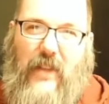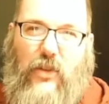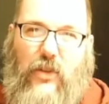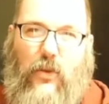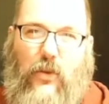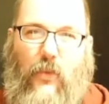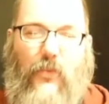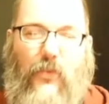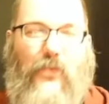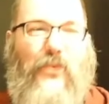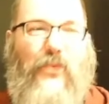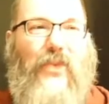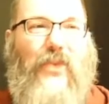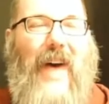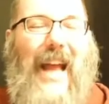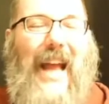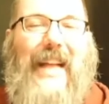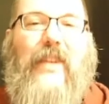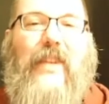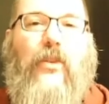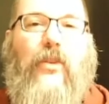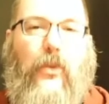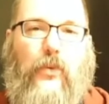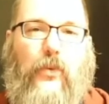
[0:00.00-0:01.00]
You don't
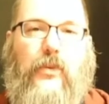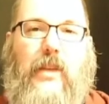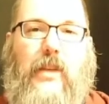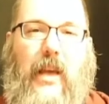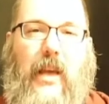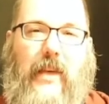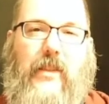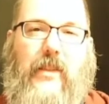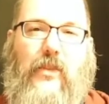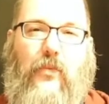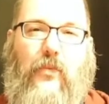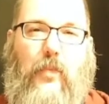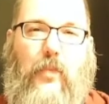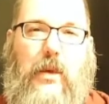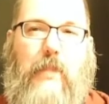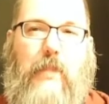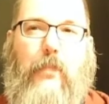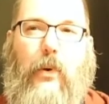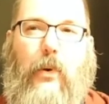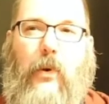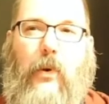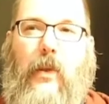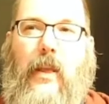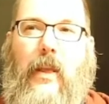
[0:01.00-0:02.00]
find those kinds of
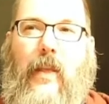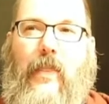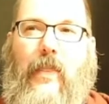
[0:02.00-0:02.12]
people.